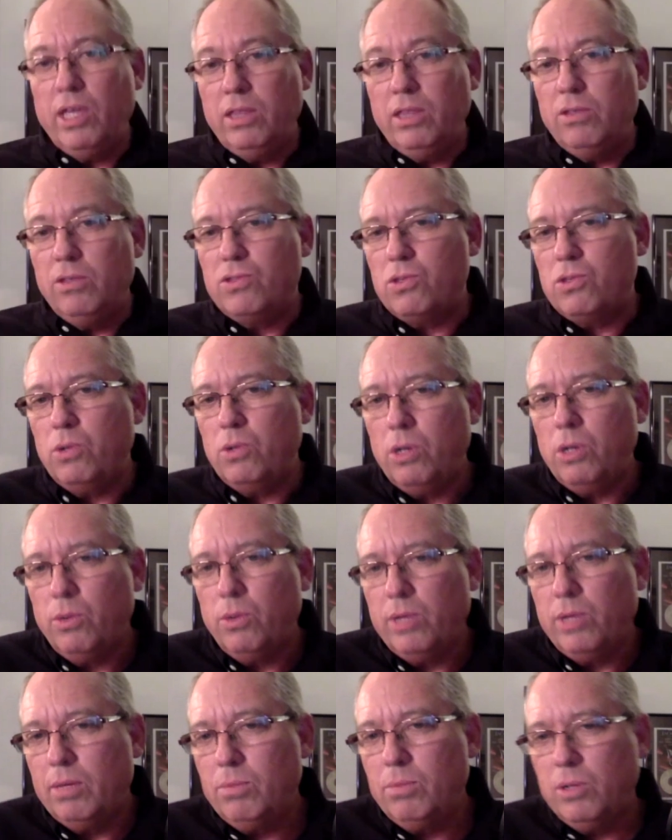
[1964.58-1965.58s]
the Studio
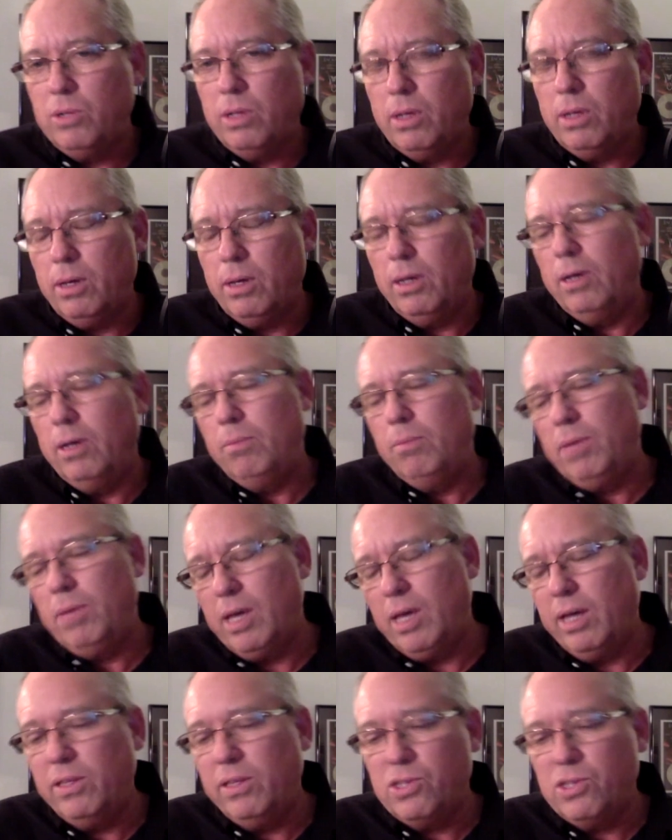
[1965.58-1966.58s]
with In
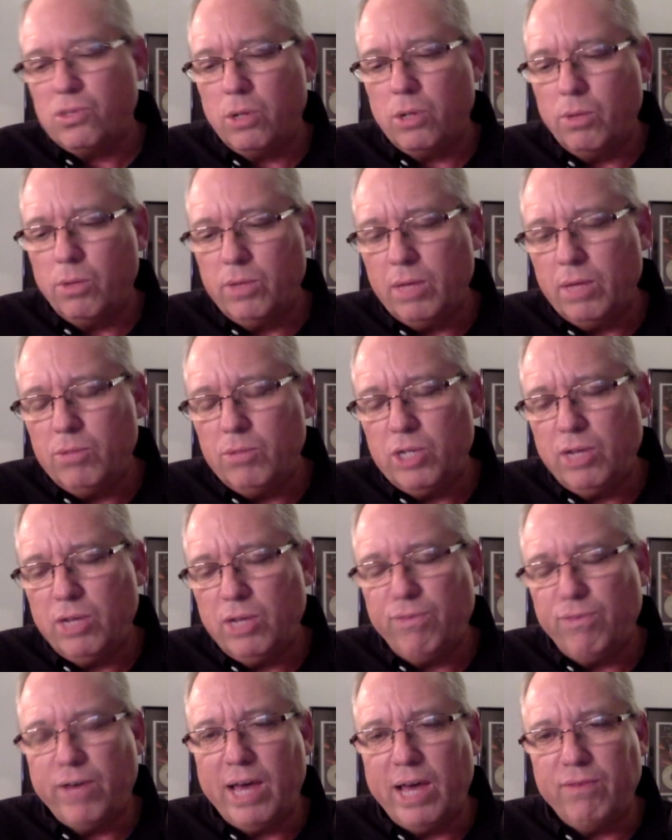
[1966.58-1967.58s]
the Studio with MJ
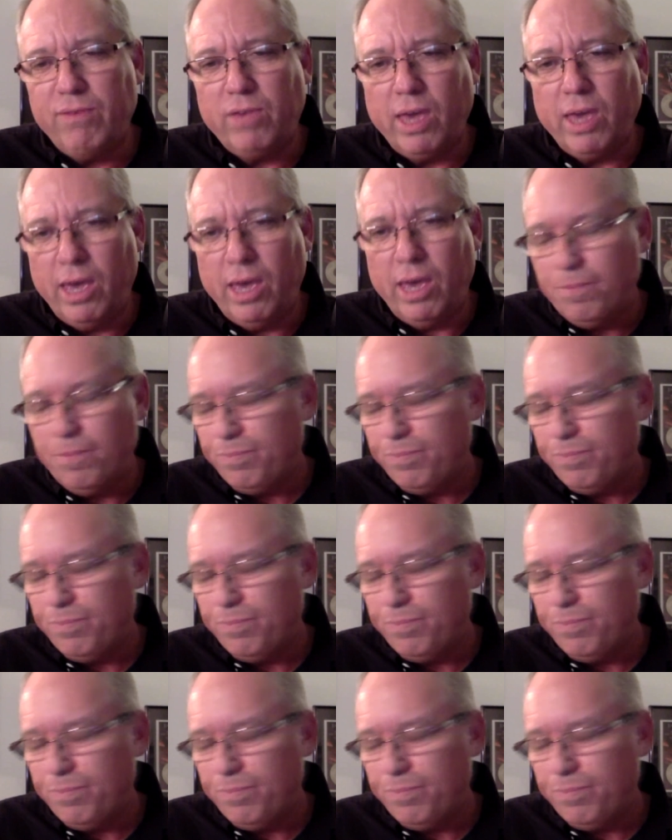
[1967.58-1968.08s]
5K,